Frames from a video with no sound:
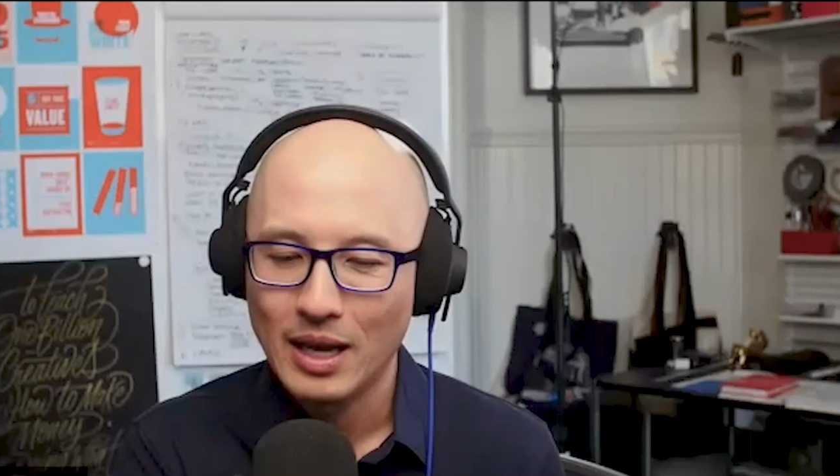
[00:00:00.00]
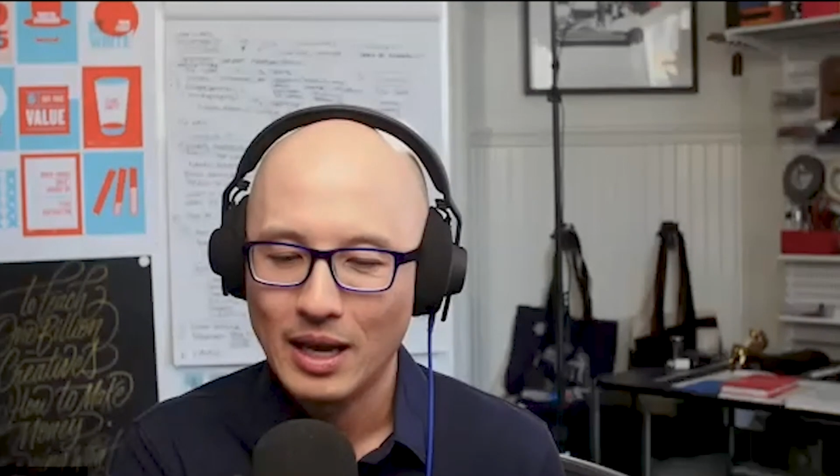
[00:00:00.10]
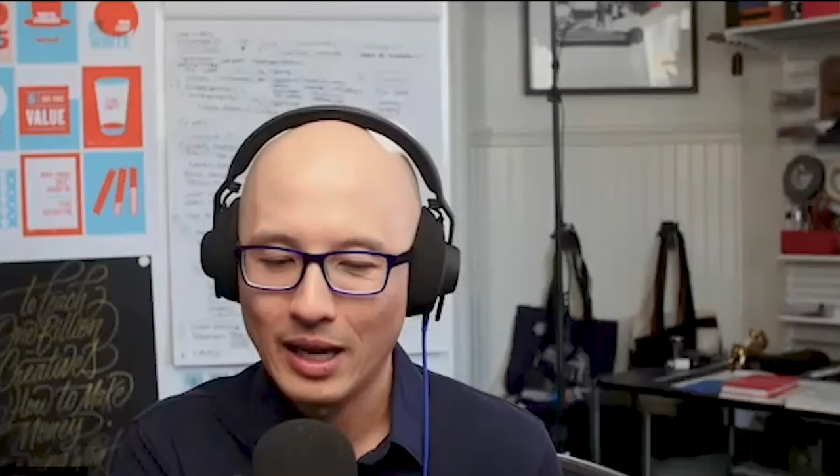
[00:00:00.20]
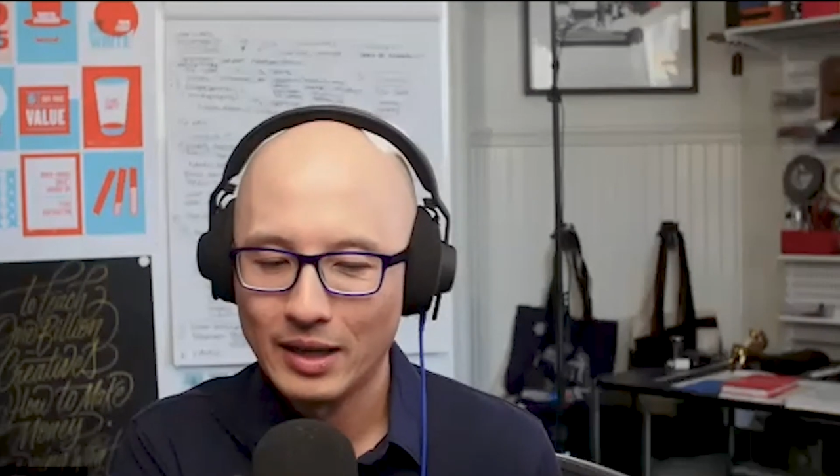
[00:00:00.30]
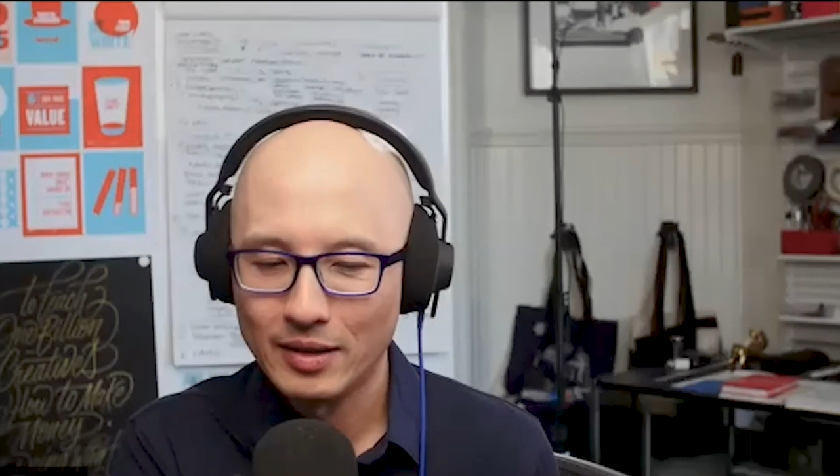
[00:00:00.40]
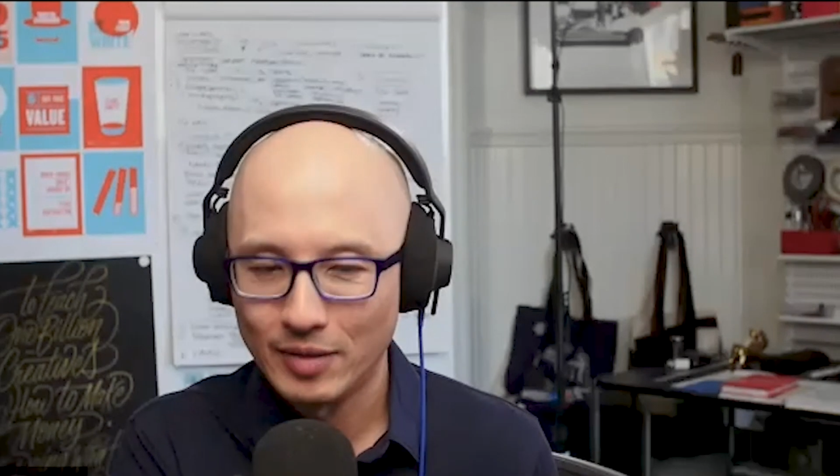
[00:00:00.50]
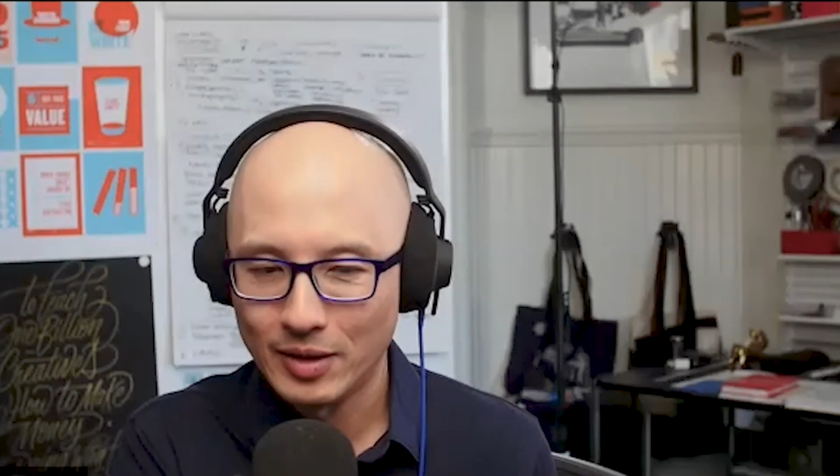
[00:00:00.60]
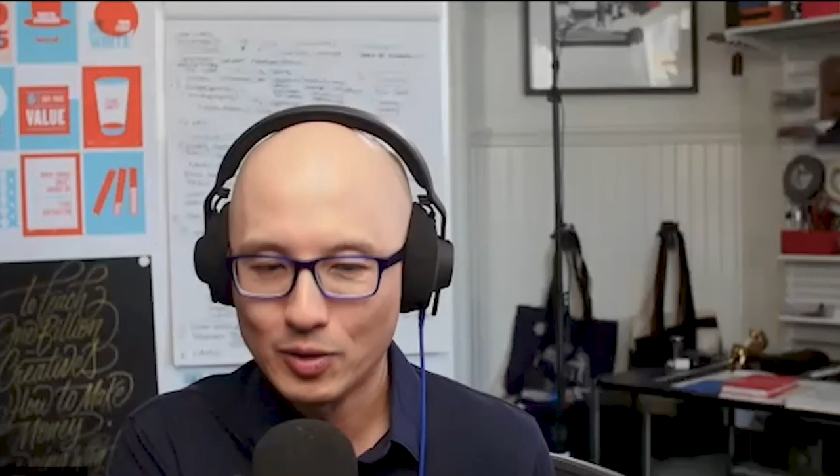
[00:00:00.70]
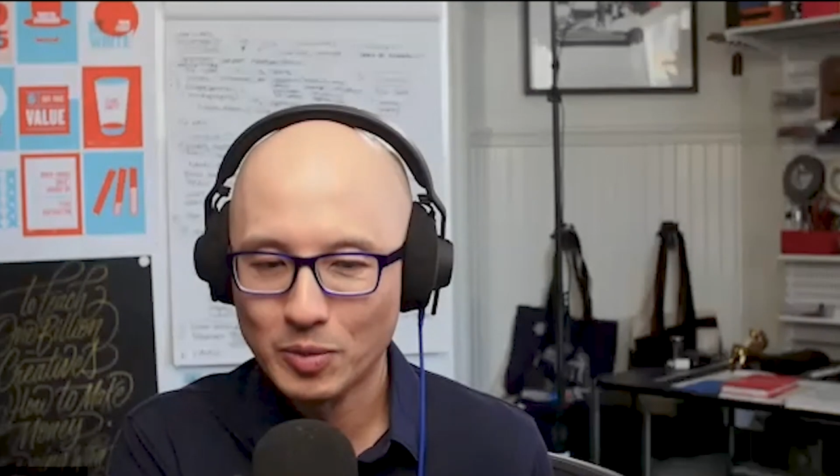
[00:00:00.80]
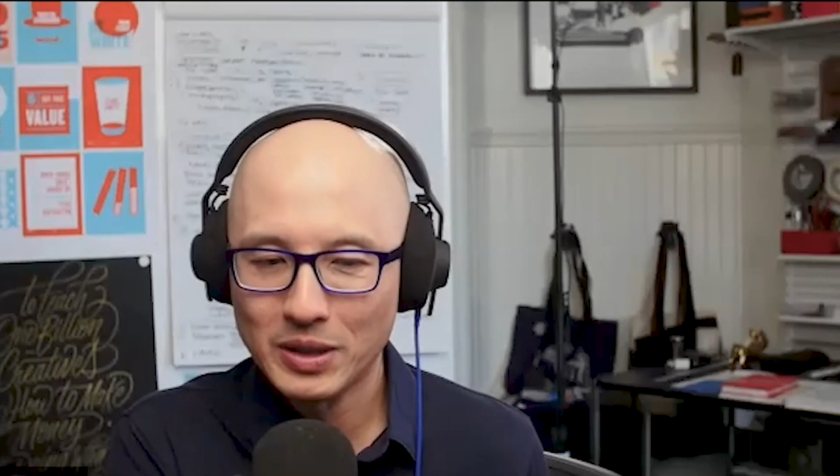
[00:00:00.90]
and
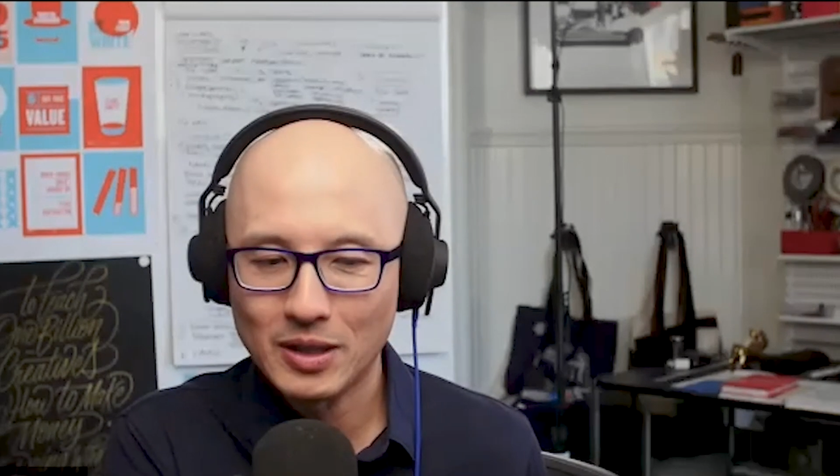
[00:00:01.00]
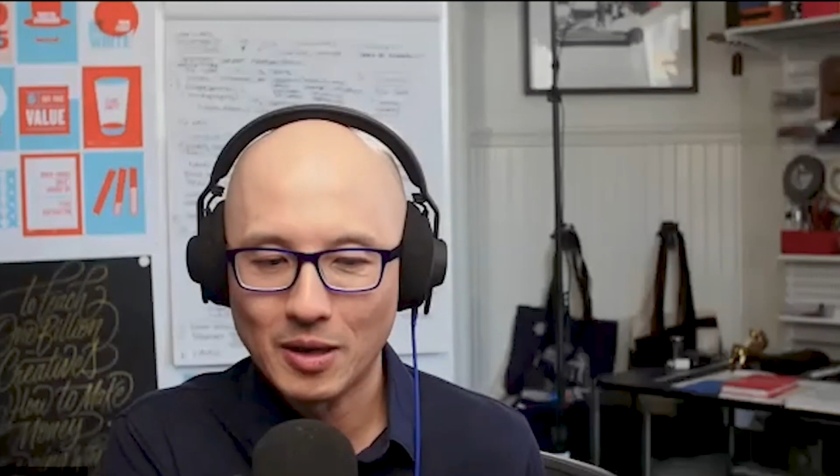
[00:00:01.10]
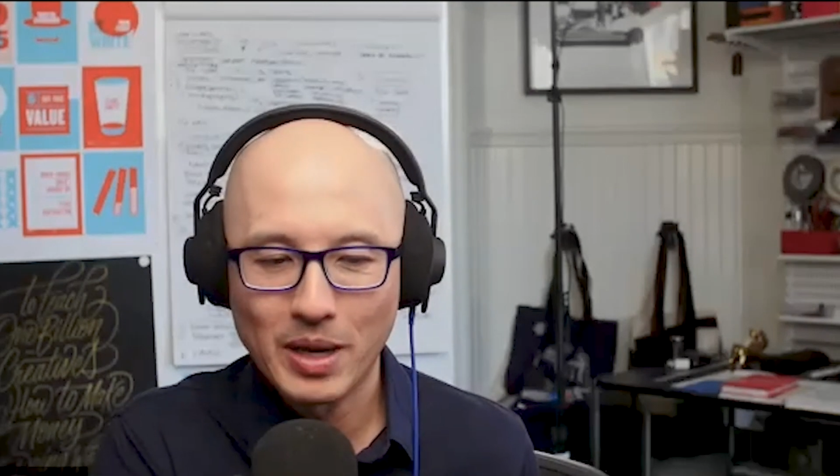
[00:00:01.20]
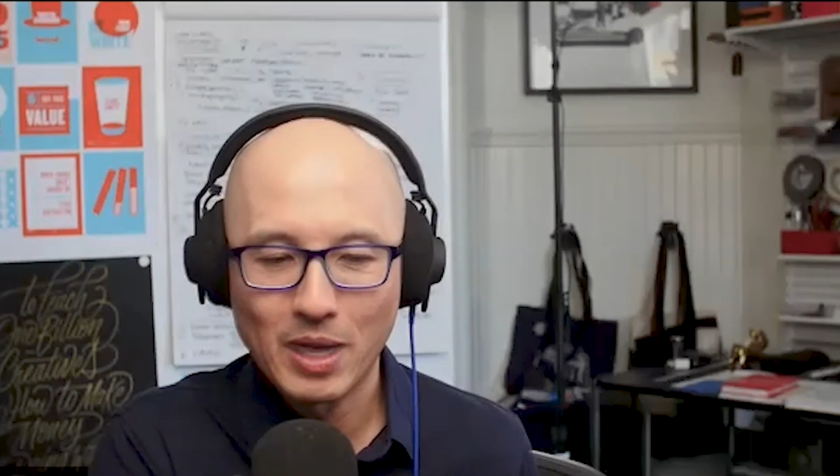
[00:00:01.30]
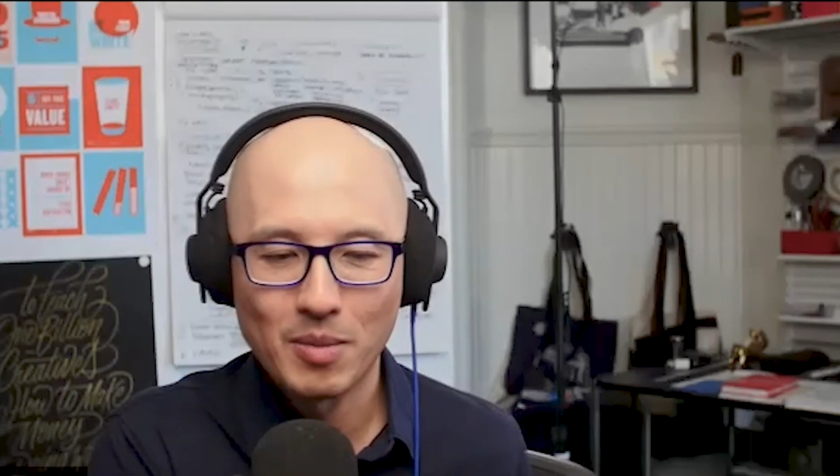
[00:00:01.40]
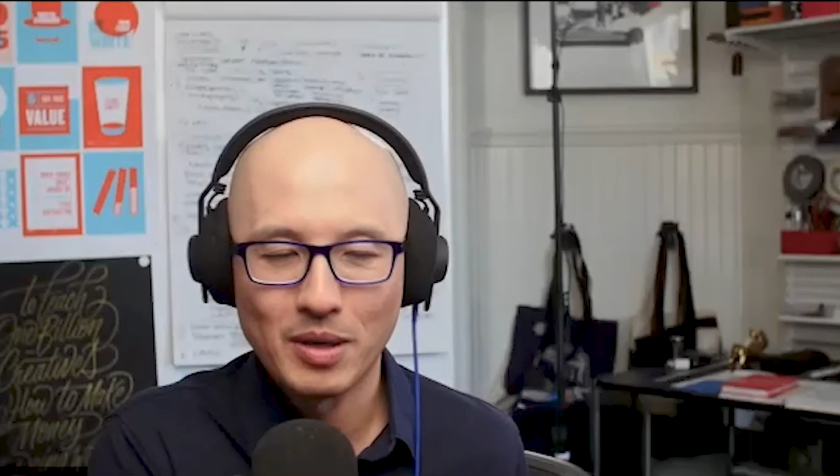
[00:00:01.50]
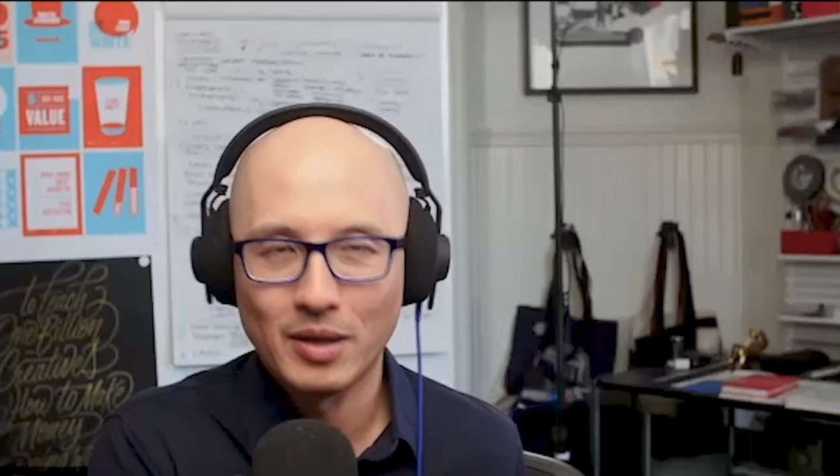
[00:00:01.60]
this will be to the betterment